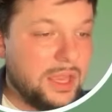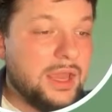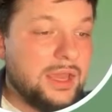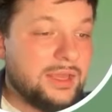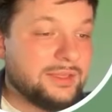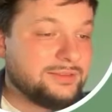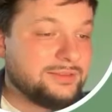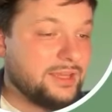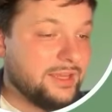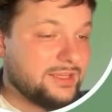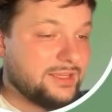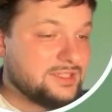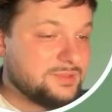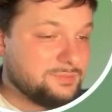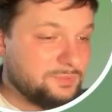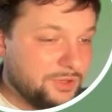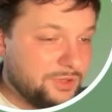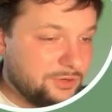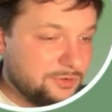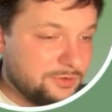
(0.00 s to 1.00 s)
The
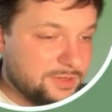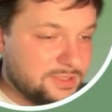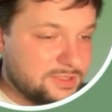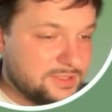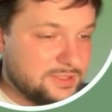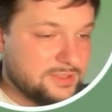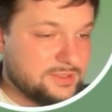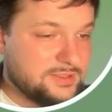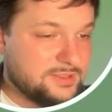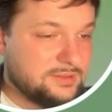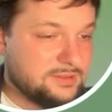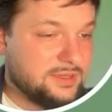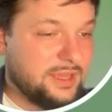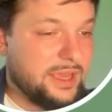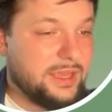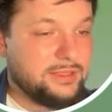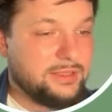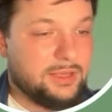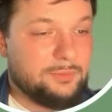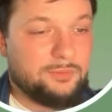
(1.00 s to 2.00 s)
experiences
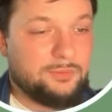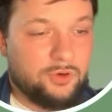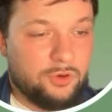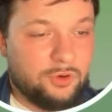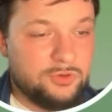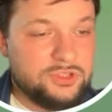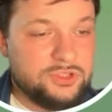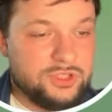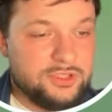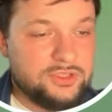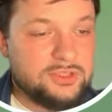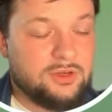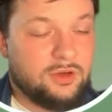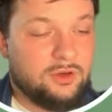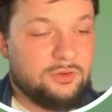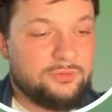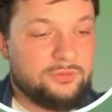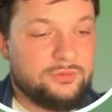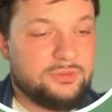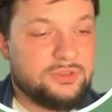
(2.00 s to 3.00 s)
and approaches
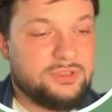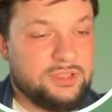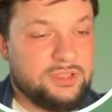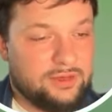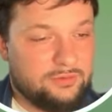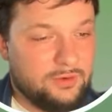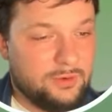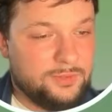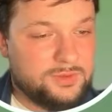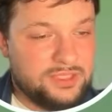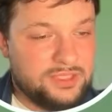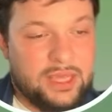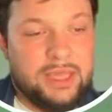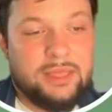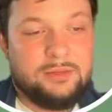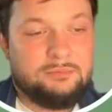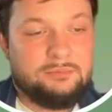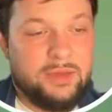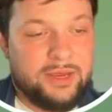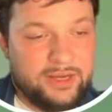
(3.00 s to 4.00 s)
of DevOps
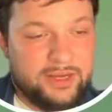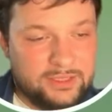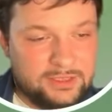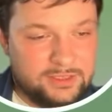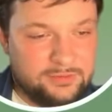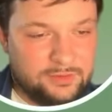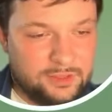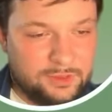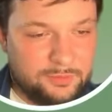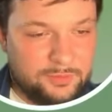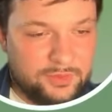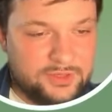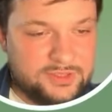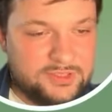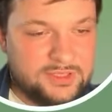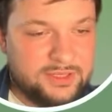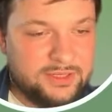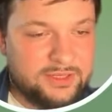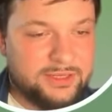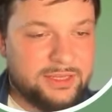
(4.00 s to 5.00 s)
and backend developers
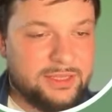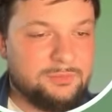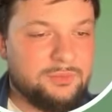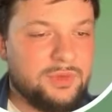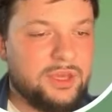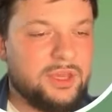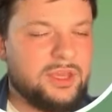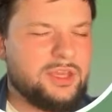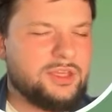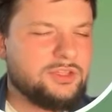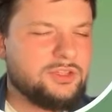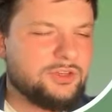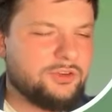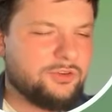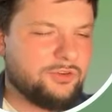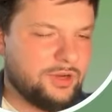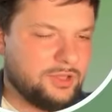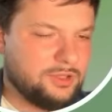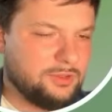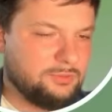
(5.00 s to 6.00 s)
can be
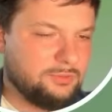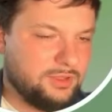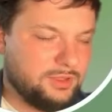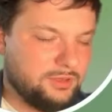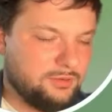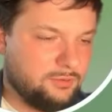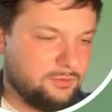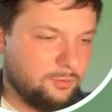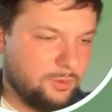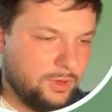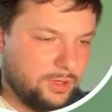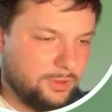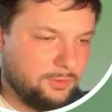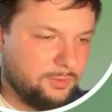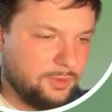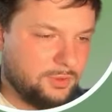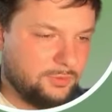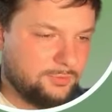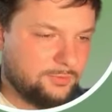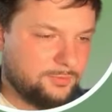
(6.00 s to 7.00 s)
incredibly
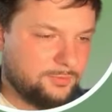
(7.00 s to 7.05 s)
valuable.